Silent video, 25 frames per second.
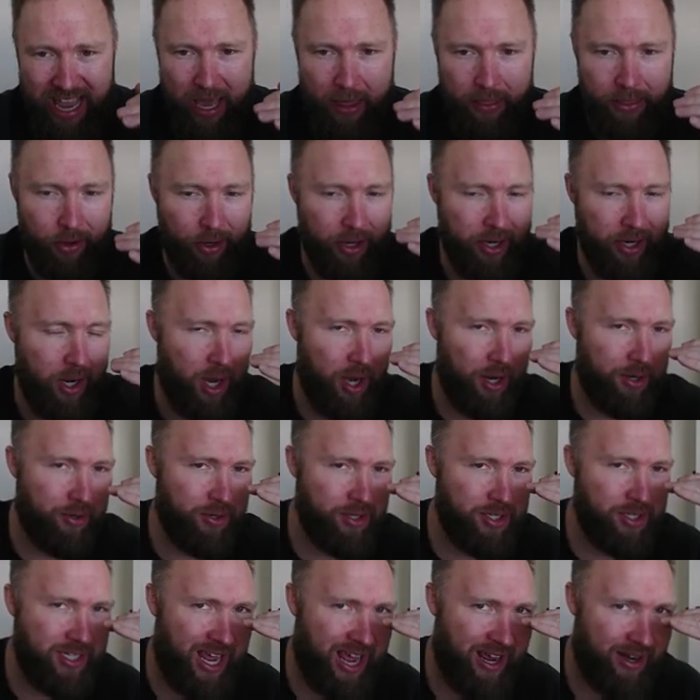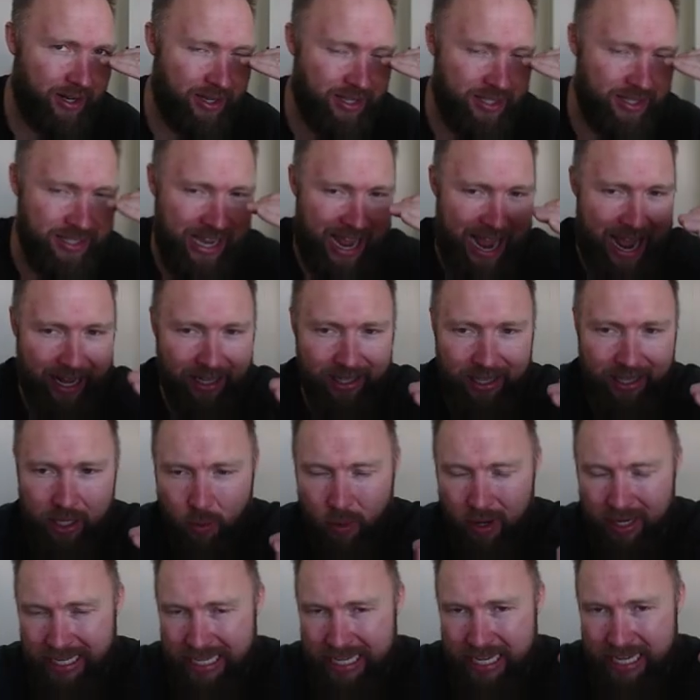They're gonna understand exactly
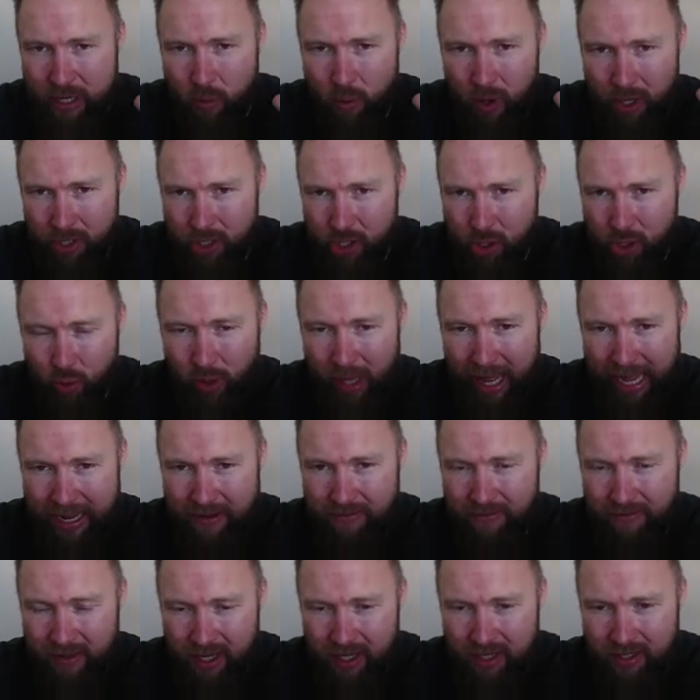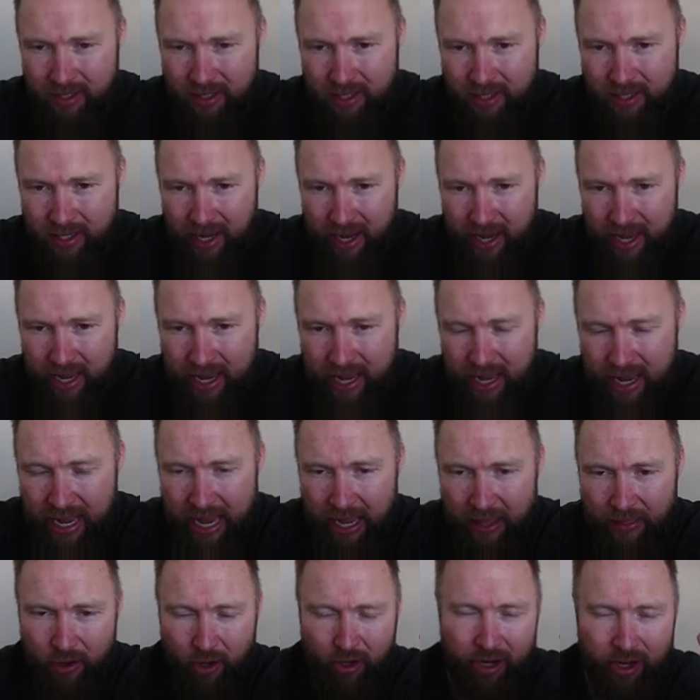what E1U Life is.
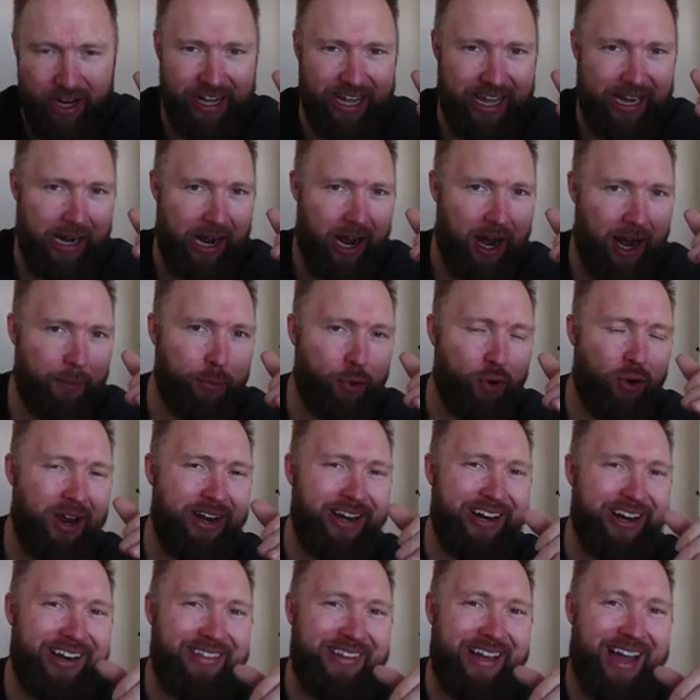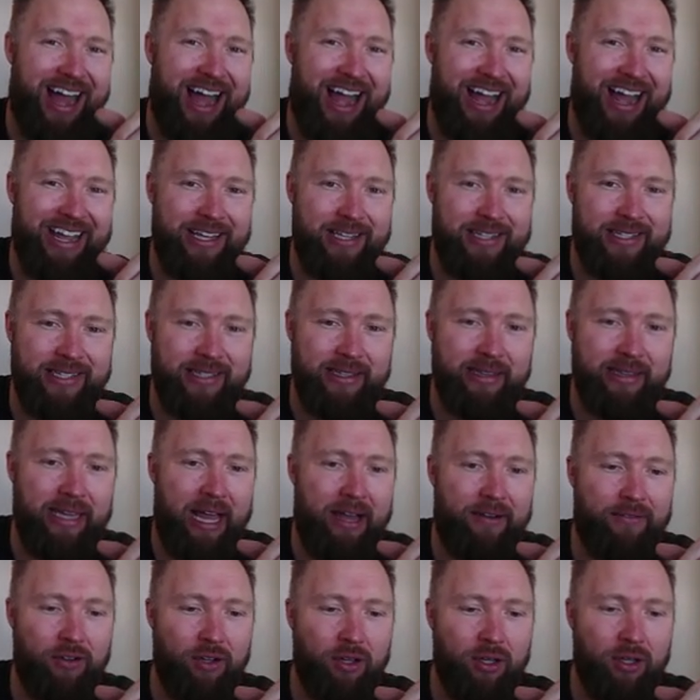They're gonna get upgraded at the highest
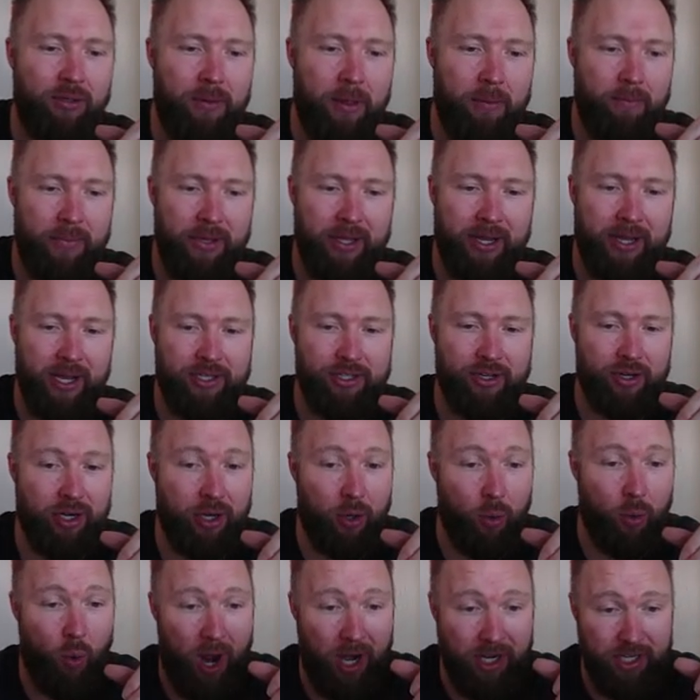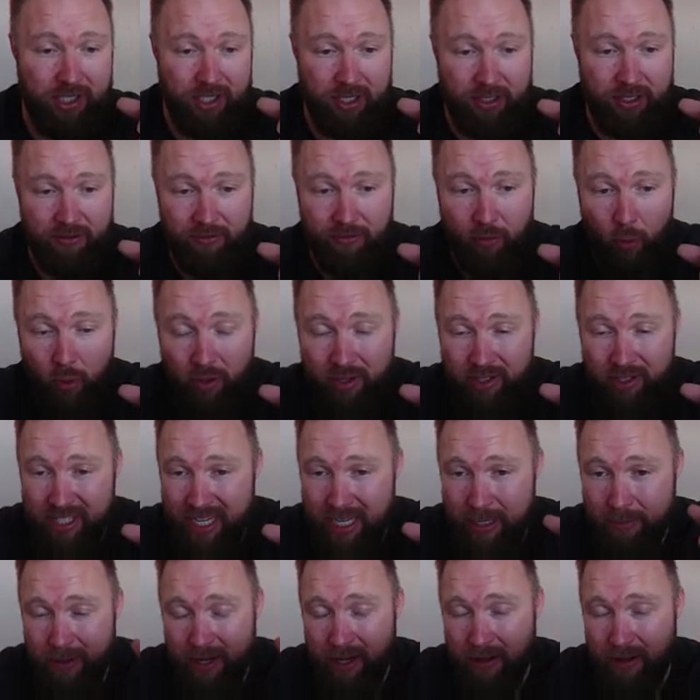level because they're gonna watch this
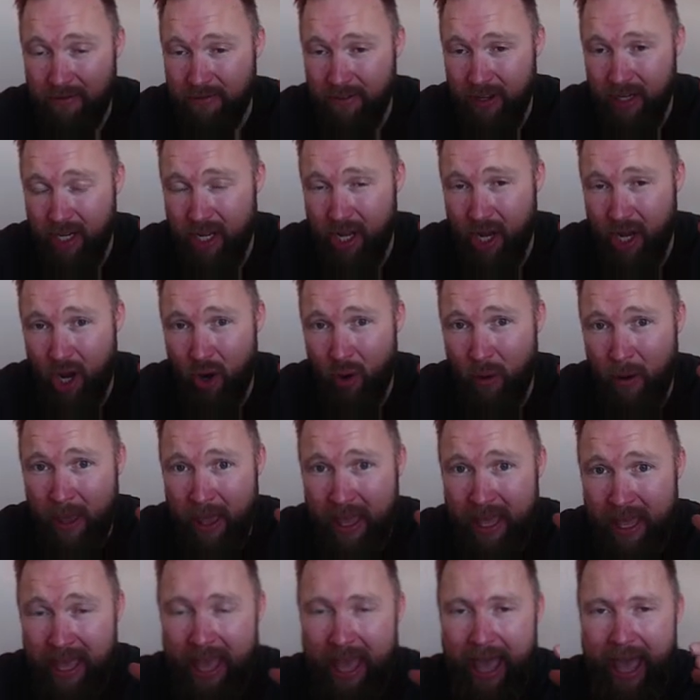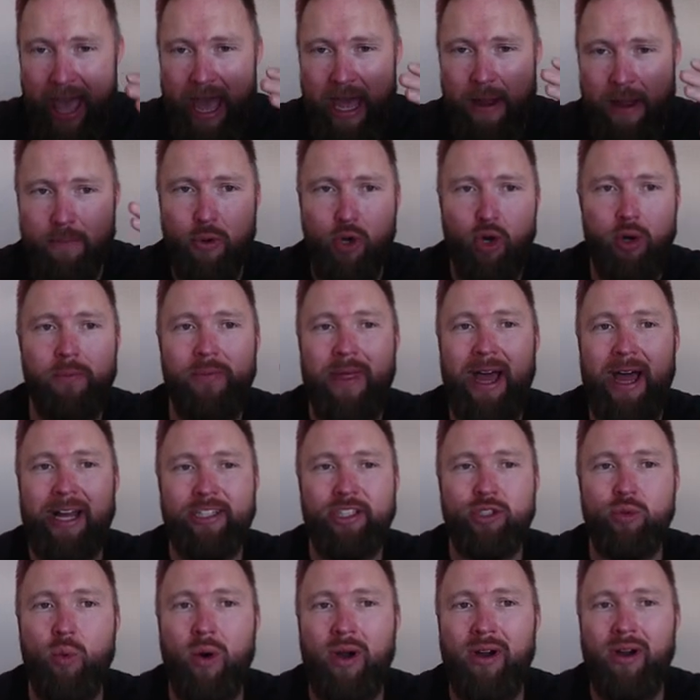14-minute video, and boom,
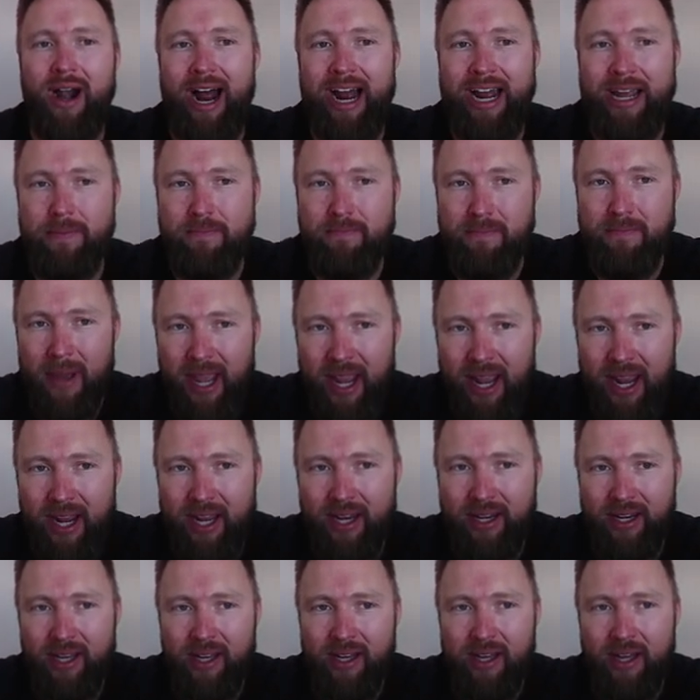that's where I made